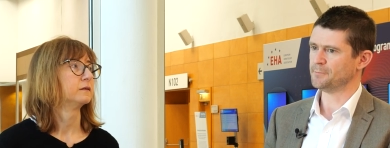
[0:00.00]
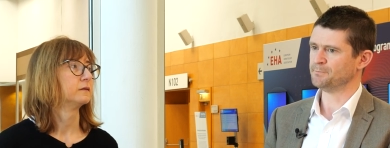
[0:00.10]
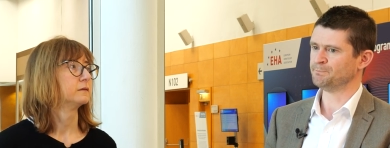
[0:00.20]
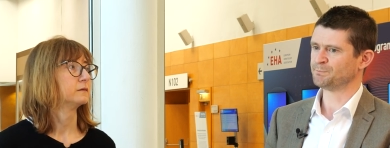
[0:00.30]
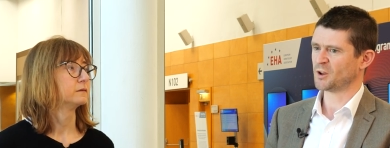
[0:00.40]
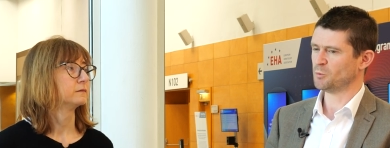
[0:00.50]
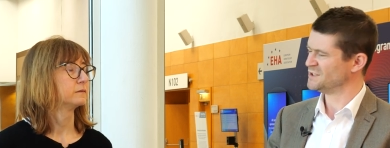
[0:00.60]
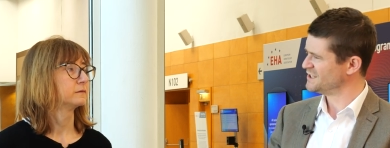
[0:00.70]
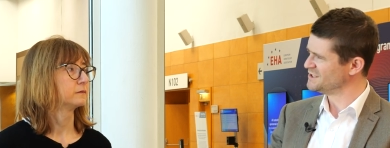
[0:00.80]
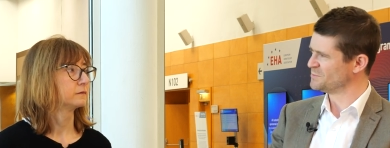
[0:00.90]
Speaker 1: um,
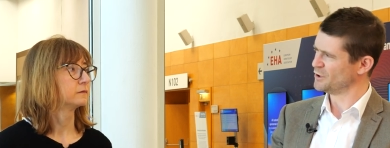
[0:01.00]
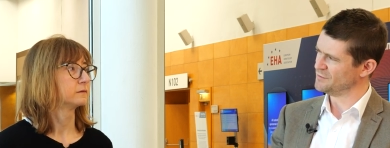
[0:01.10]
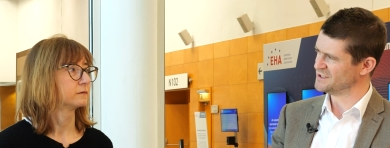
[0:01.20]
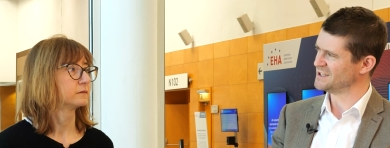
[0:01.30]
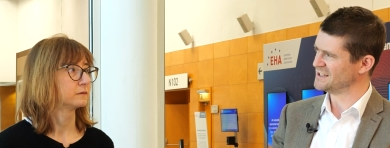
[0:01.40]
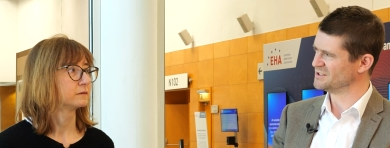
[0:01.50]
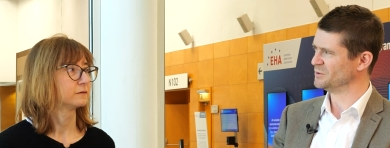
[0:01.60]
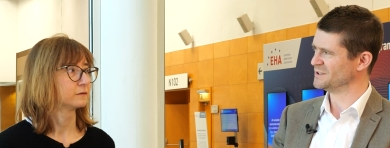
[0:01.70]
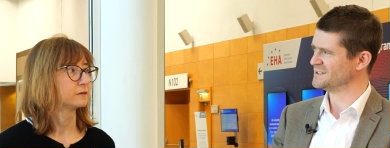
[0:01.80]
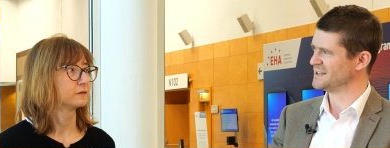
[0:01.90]
we'd seen some previous data
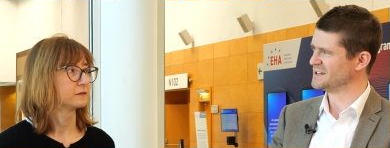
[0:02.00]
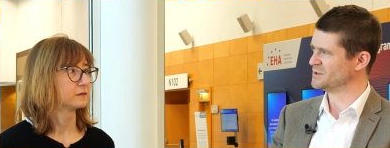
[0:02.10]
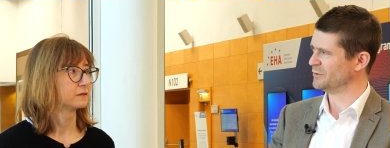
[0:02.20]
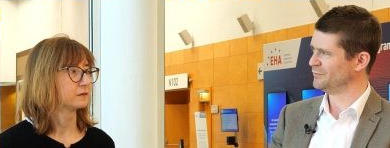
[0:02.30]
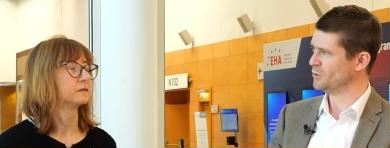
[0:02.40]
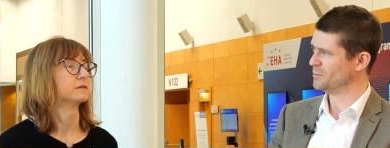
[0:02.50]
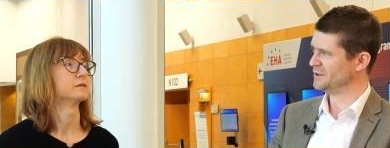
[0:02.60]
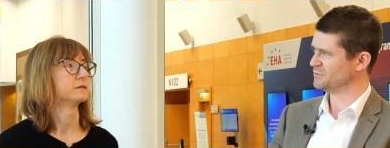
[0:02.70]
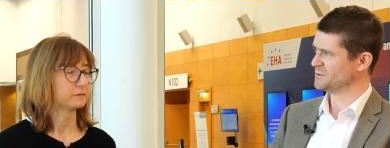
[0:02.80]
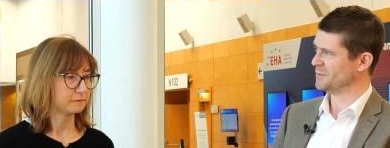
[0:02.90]
with this agent before,
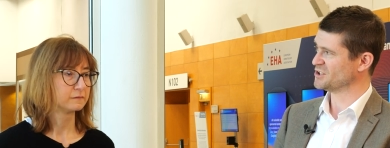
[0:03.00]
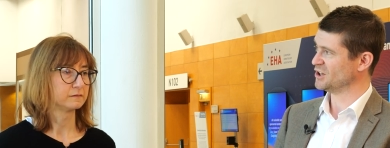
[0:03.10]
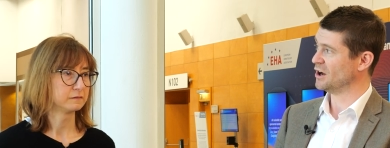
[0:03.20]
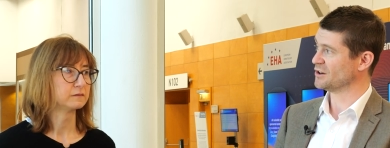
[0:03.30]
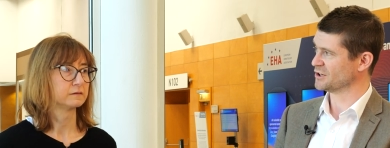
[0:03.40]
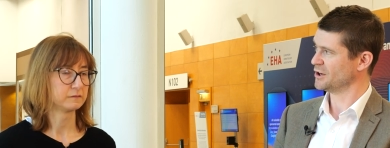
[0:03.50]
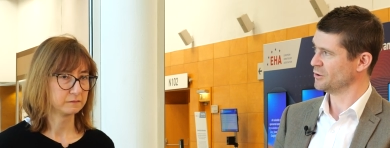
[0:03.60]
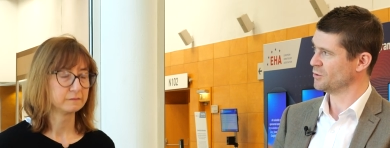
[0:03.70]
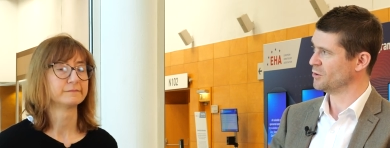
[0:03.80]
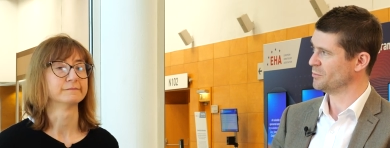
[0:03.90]
but there was a much larger
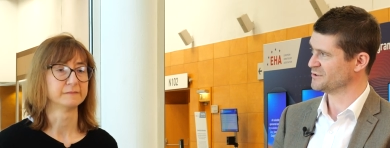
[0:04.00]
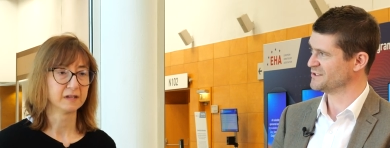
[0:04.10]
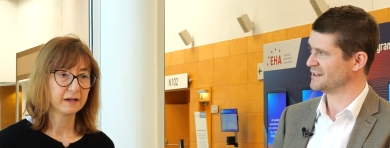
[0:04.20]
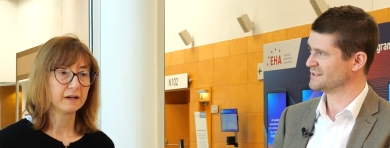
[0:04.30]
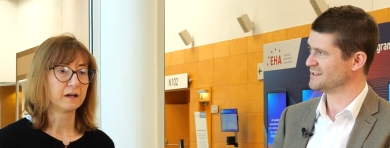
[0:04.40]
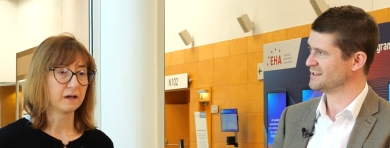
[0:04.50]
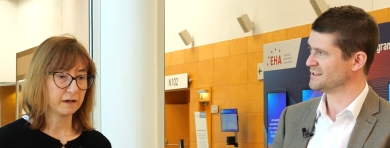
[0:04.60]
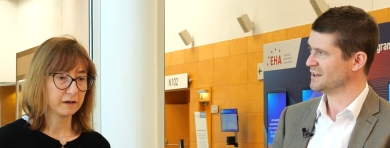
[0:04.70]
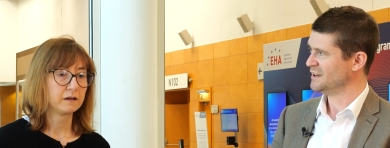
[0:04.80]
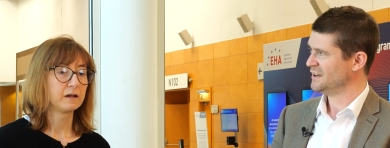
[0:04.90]
cohort
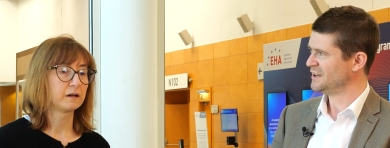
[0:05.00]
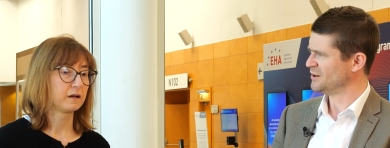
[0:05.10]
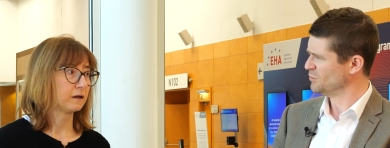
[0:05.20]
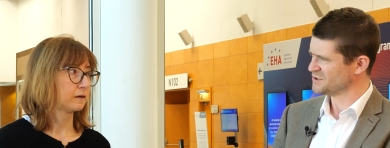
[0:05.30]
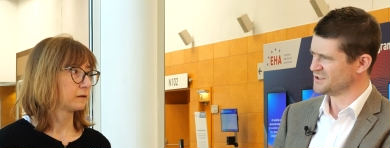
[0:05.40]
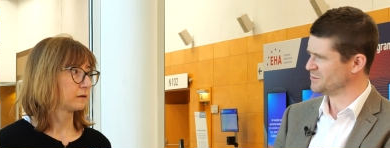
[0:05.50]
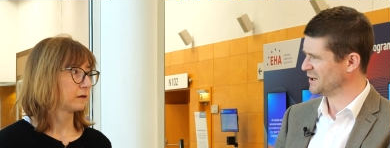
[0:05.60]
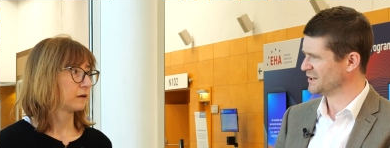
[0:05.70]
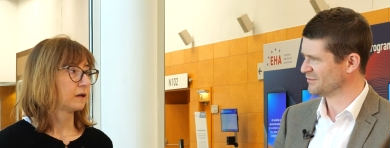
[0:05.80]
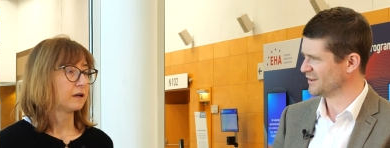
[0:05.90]
presented here. What did you
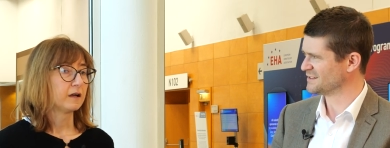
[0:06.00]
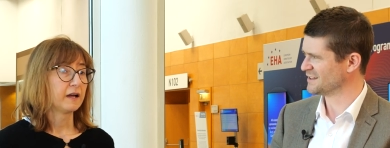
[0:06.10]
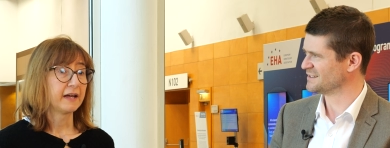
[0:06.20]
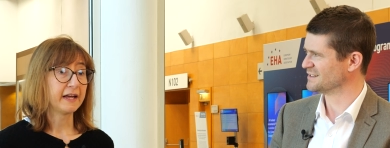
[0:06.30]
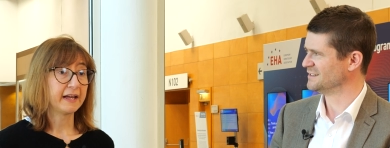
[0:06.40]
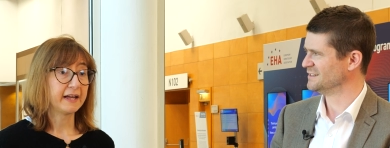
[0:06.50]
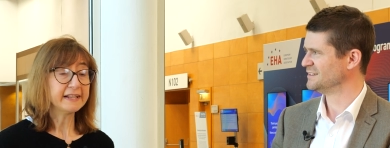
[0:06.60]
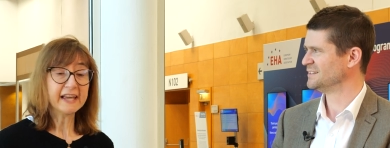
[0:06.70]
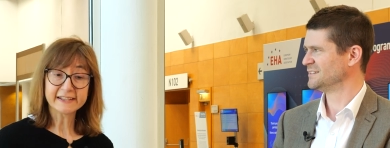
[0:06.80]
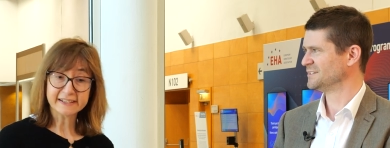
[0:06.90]
make of
Speaker 2: that data? Uh,
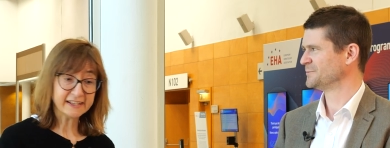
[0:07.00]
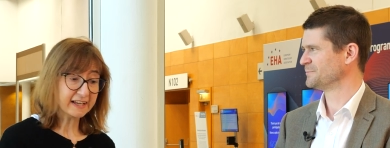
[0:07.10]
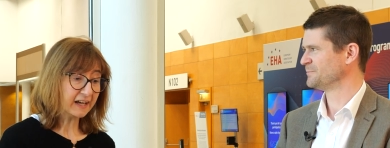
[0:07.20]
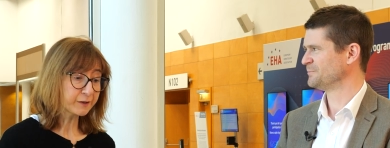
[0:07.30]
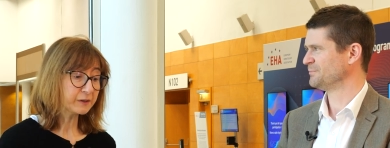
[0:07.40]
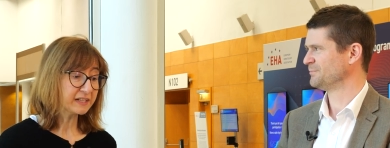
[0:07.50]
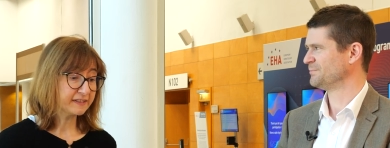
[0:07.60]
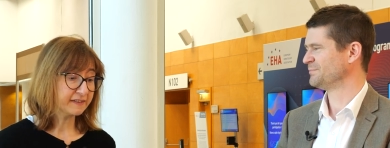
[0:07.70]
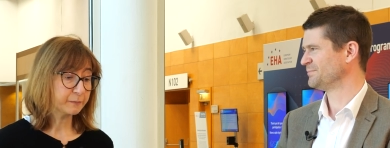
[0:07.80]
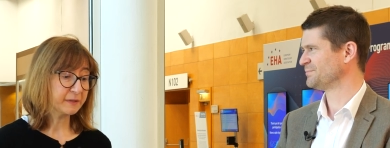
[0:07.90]
yeah, actually
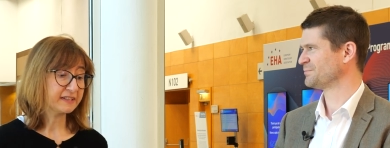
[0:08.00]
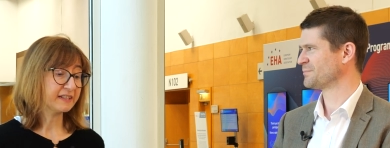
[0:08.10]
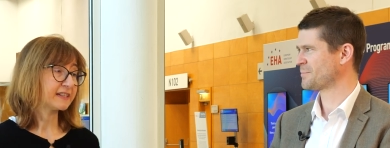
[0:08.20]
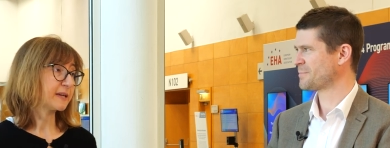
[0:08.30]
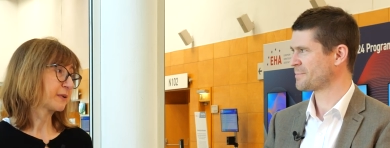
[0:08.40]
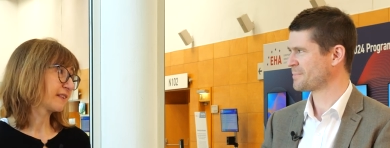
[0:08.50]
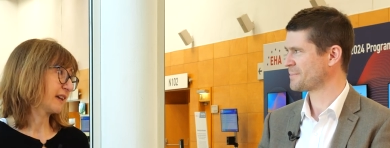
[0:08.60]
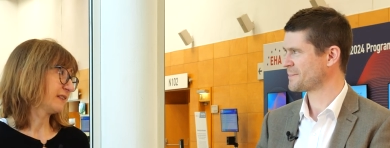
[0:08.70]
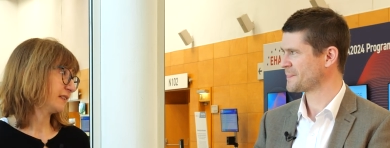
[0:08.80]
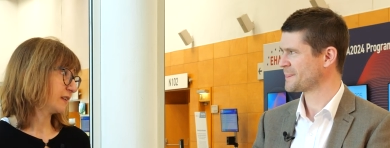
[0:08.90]
this meeting they
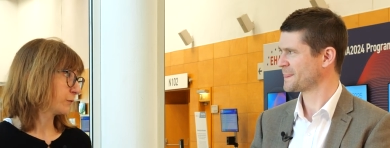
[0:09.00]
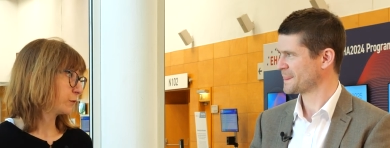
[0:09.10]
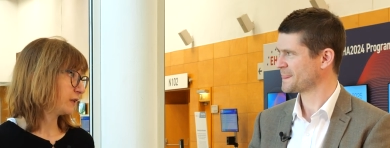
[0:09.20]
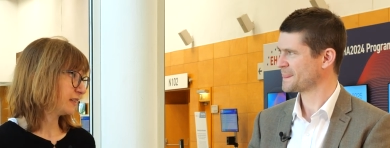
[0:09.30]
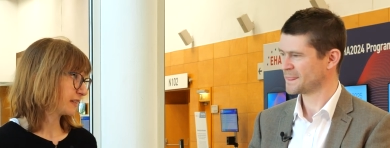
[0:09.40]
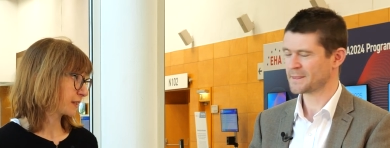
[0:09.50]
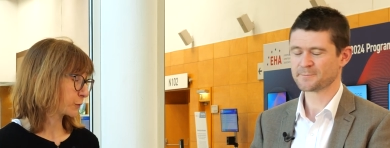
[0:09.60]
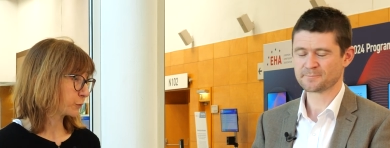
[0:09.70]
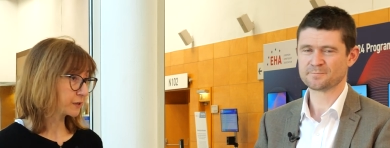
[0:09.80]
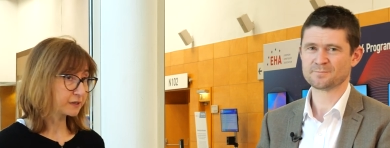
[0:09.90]
presented the fully
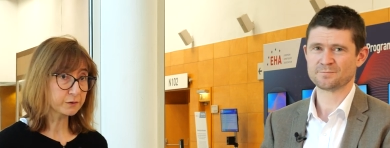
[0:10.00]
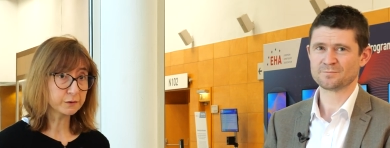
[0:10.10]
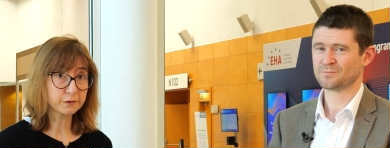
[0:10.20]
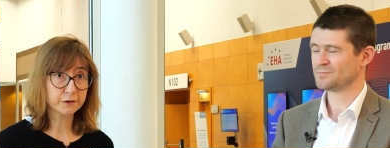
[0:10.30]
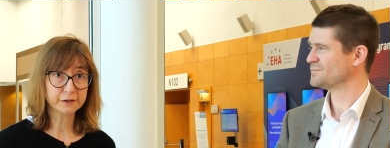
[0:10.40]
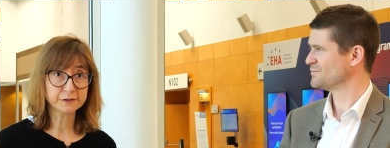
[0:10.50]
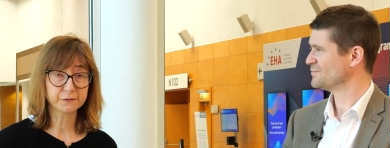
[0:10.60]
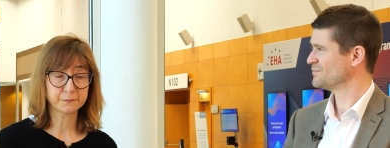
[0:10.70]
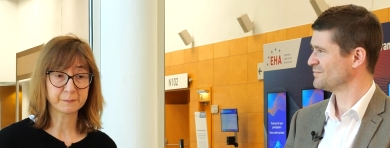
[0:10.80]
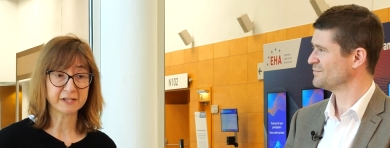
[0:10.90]
recruited cohort
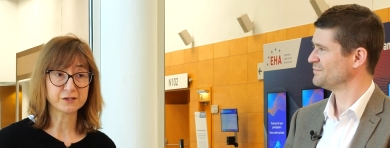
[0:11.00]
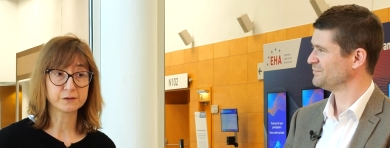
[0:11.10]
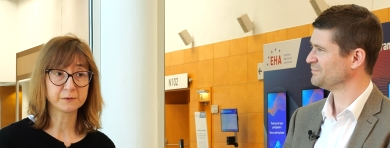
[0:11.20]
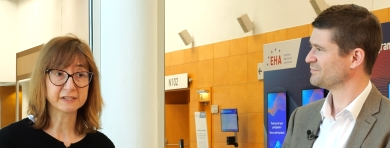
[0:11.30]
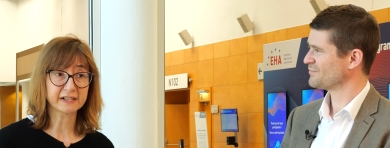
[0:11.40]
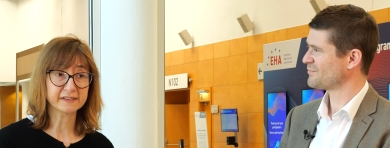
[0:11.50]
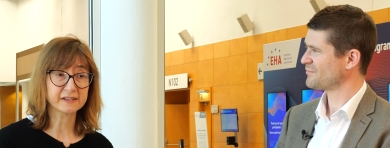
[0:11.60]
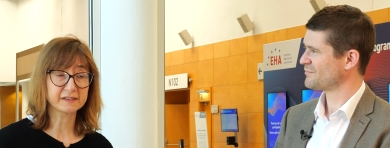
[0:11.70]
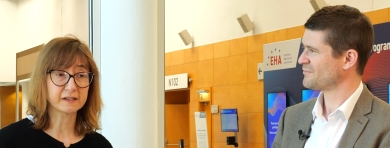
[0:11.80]
of patients with Richter